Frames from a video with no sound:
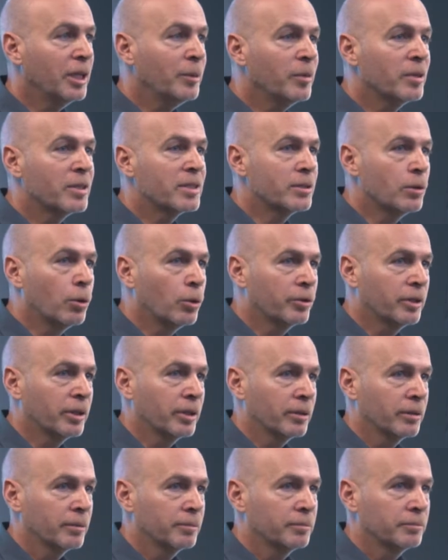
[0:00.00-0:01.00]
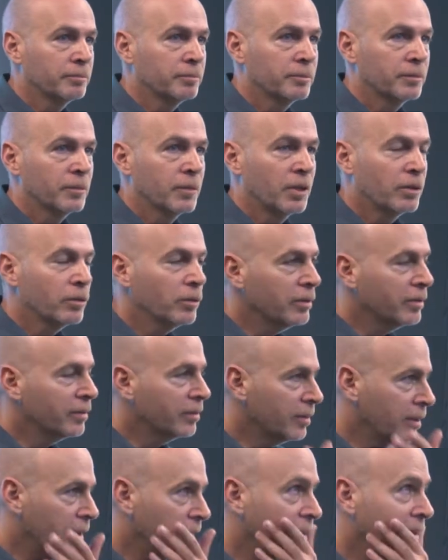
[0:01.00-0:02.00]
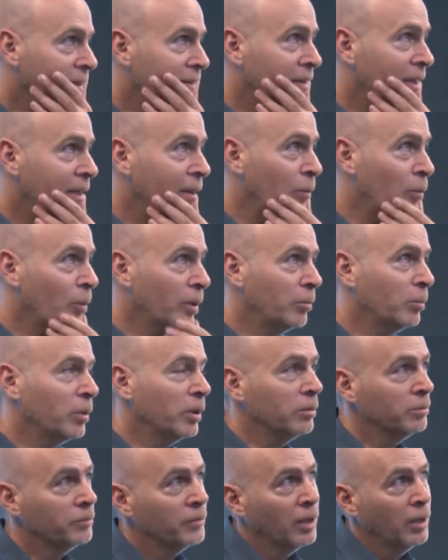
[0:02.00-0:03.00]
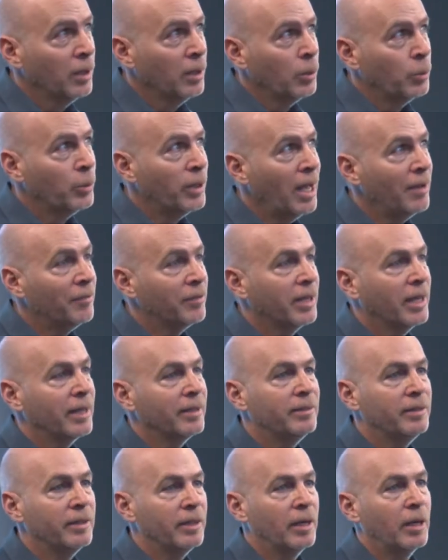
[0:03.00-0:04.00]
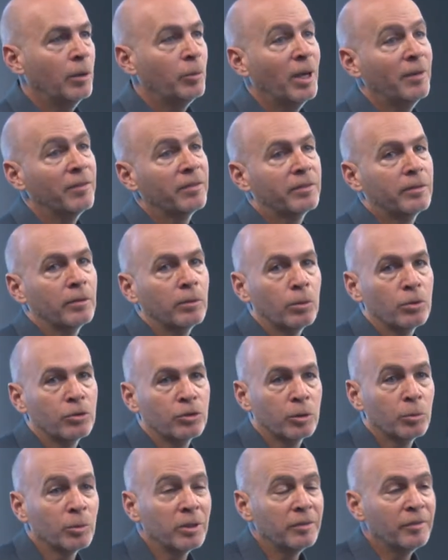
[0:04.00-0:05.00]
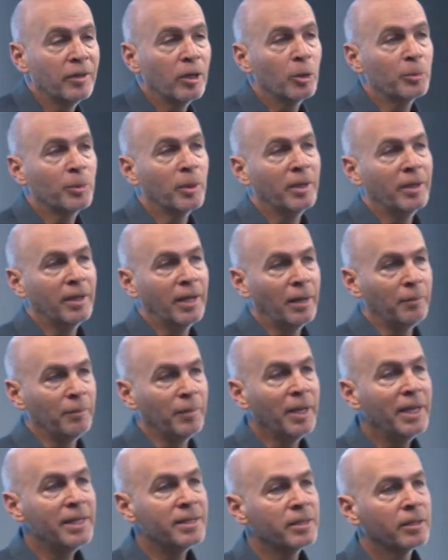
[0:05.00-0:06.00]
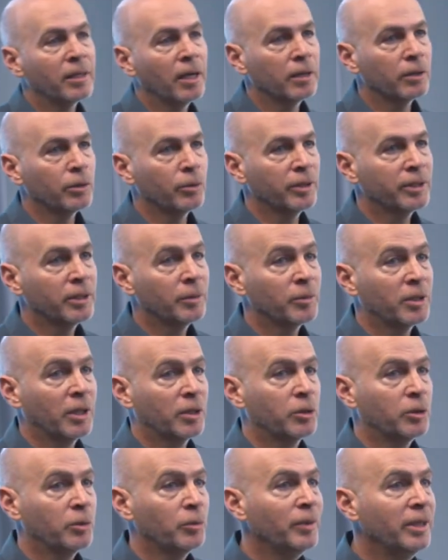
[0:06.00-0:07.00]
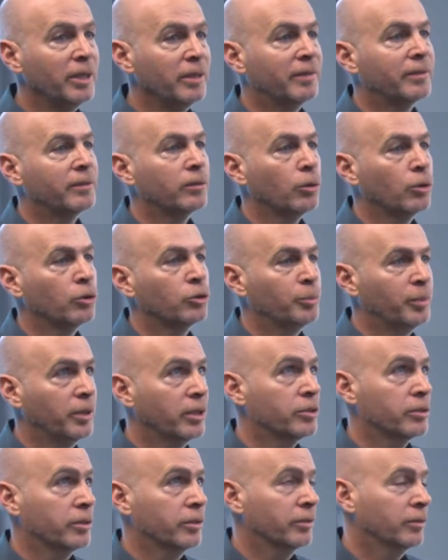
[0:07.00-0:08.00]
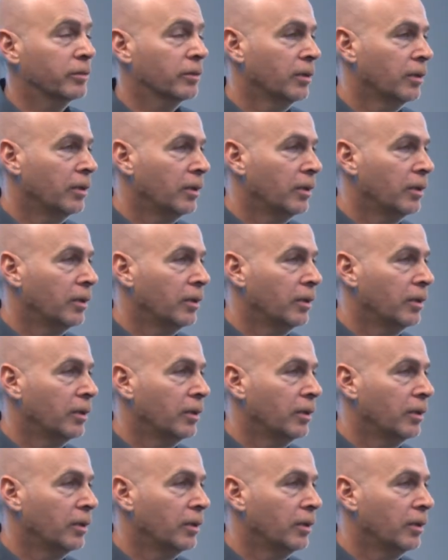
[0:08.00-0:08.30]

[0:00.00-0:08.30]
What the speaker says: image sorting. So they can say, well, we have an idea, we have a solution, we develop an amazing algorithm that can really sort pictures.